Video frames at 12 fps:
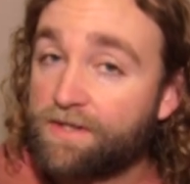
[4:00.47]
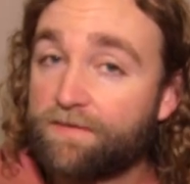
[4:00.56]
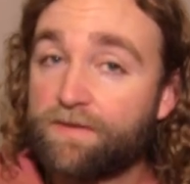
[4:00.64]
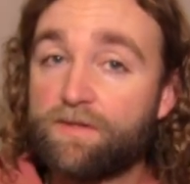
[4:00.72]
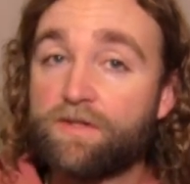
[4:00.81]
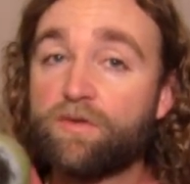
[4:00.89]

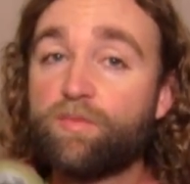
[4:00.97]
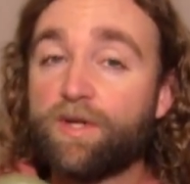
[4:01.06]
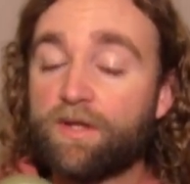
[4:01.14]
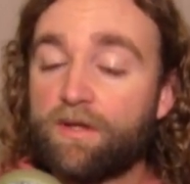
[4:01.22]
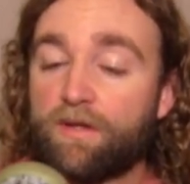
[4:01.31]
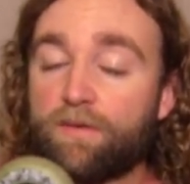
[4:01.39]
if you do,
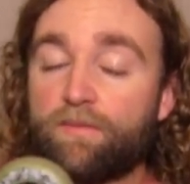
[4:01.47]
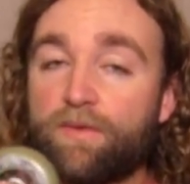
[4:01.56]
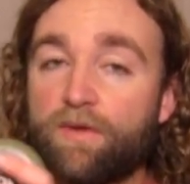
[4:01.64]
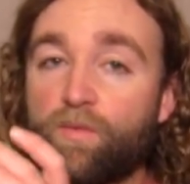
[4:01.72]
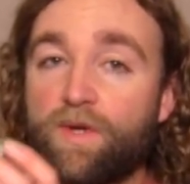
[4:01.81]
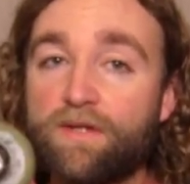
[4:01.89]
but
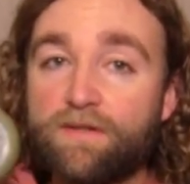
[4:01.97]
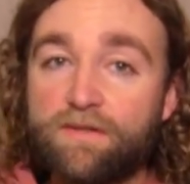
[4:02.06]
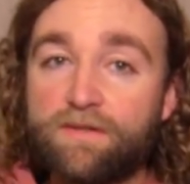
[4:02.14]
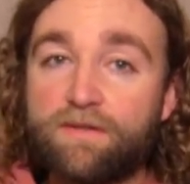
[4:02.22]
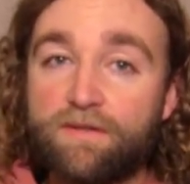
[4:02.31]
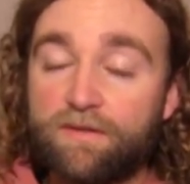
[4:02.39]
the
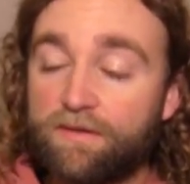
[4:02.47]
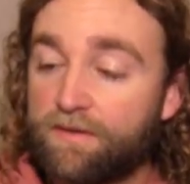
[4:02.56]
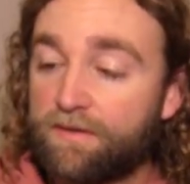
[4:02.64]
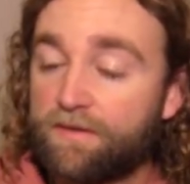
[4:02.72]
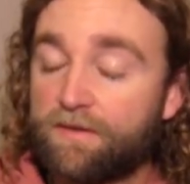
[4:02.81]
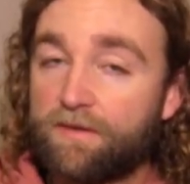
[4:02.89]
wheels,
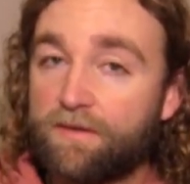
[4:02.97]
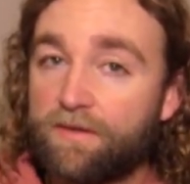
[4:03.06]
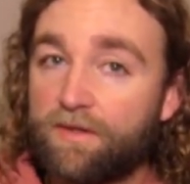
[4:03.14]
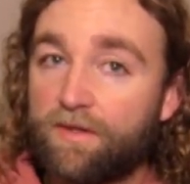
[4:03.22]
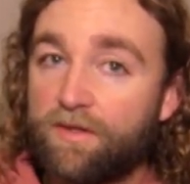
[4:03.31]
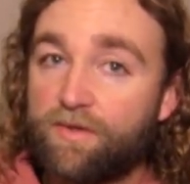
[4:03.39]

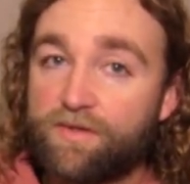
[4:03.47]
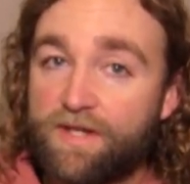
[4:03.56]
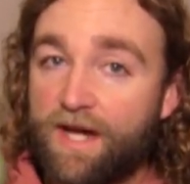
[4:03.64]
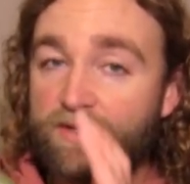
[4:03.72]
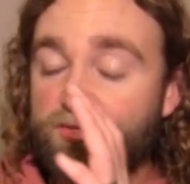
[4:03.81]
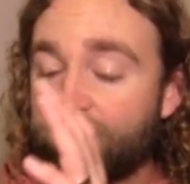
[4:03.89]
those
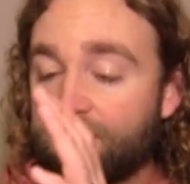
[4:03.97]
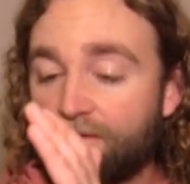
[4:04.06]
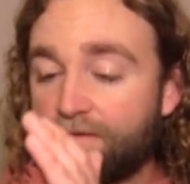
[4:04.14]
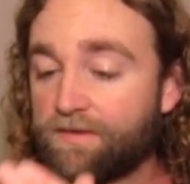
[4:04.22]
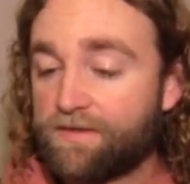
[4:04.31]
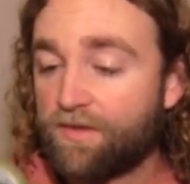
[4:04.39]
hydrogen,
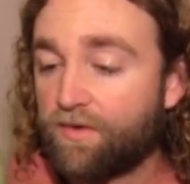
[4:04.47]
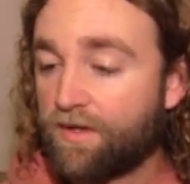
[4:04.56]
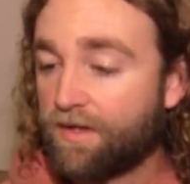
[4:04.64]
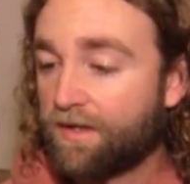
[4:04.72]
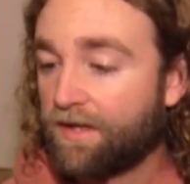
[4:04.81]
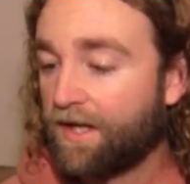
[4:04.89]
so
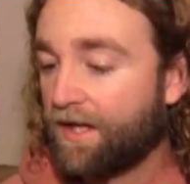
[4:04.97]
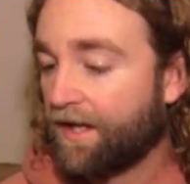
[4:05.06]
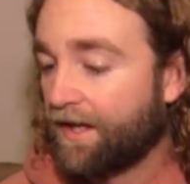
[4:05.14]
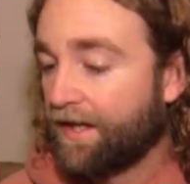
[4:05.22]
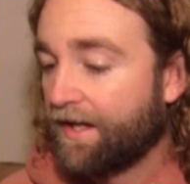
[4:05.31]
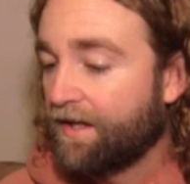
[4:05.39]
good.
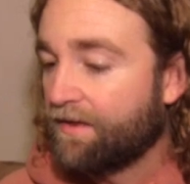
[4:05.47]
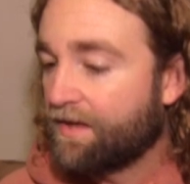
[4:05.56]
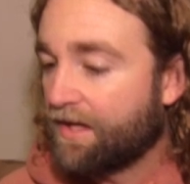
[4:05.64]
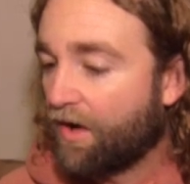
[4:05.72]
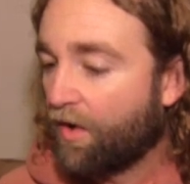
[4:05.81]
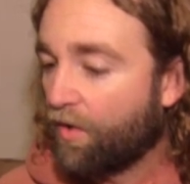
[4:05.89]

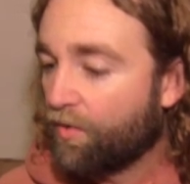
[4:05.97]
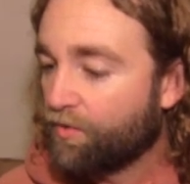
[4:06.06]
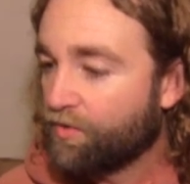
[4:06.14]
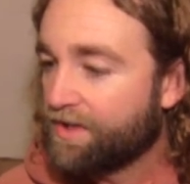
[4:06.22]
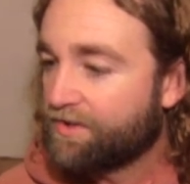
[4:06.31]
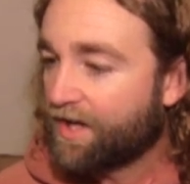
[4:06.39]
The
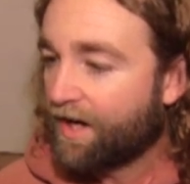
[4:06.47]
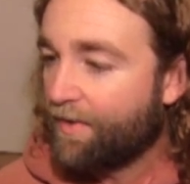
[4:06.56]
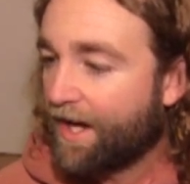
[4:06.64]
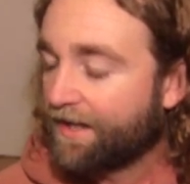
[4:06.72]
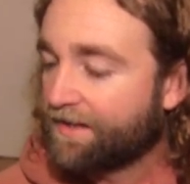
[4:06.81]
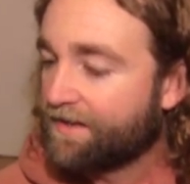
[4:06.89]
only
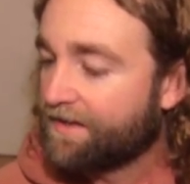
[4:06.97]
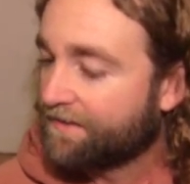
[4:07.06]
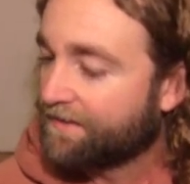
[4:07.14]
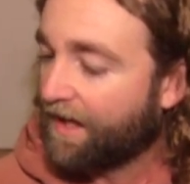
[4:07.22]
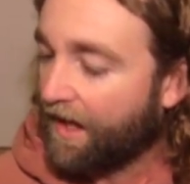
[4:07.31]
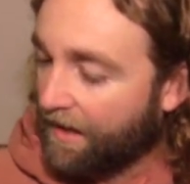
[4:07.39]
drawback to
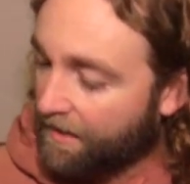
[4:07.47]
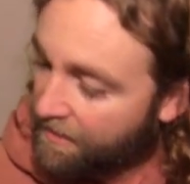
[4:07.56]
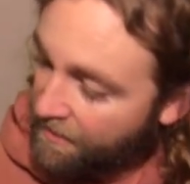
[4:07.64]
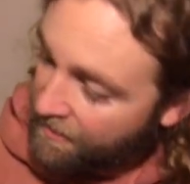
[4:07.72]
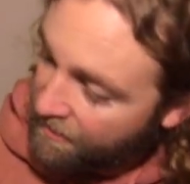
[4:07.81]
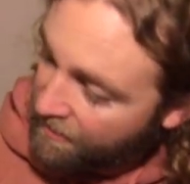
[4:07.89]
this skate
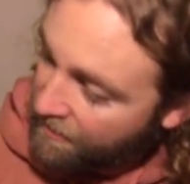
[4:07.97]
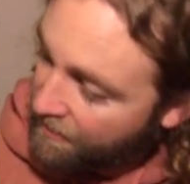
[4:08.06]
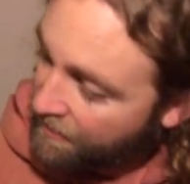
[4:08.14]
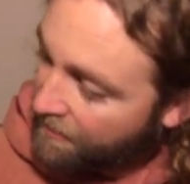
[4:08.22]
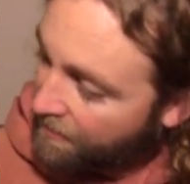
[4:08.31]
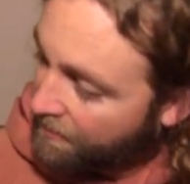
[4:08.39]

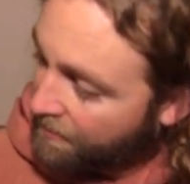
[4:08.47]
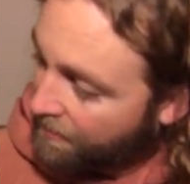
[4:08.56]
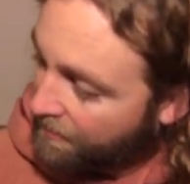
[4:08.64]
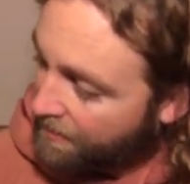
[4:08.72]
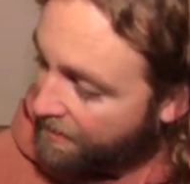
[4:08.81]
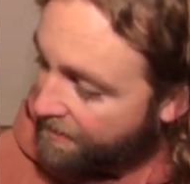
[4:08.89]

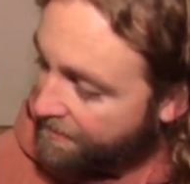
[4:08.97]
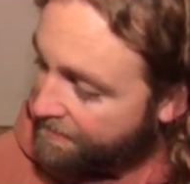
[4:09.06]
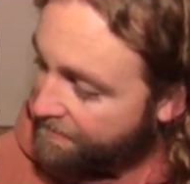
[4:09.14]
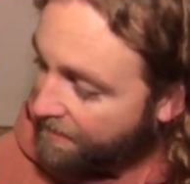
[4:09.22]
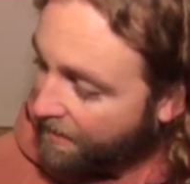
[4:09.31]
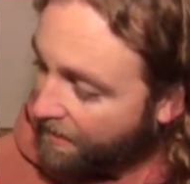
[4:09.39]

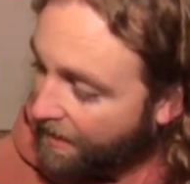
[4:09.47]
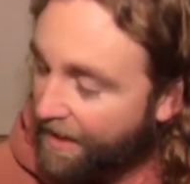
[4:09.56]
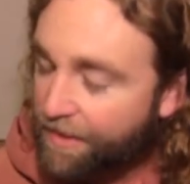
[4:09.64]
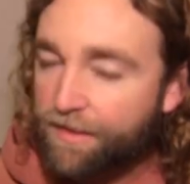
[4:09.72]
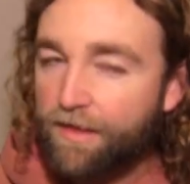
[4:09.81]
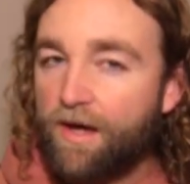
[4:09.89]
is I
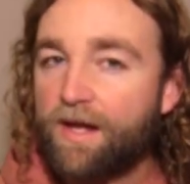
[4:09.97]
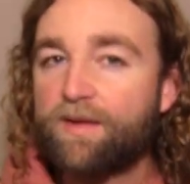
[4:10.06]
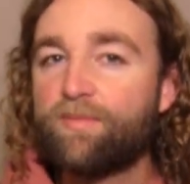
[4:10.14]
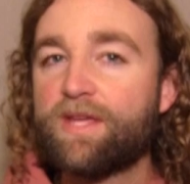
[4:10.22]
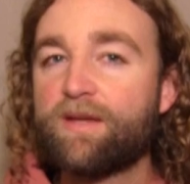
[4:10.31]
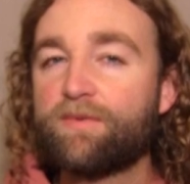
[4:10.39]
thought
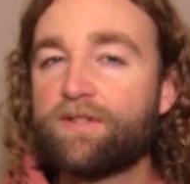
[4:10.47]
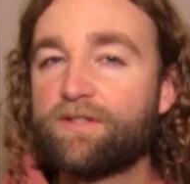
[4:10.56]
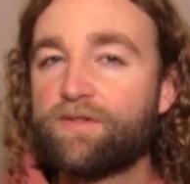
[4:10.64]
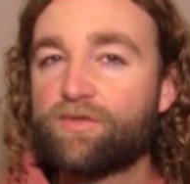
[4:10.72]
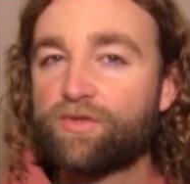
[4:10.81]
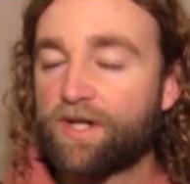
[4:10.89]
I'd be able to
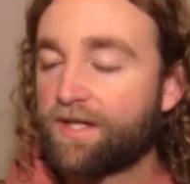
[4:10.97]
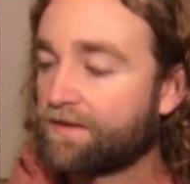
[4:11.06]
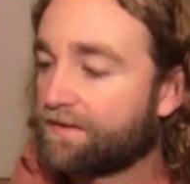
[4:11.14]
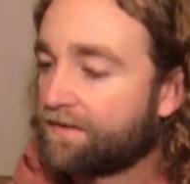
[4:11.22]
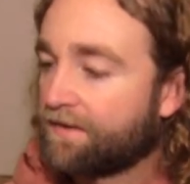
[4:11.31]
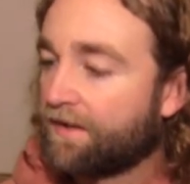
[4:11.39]
do
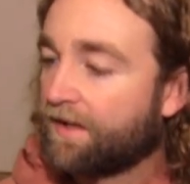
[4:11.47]
tricks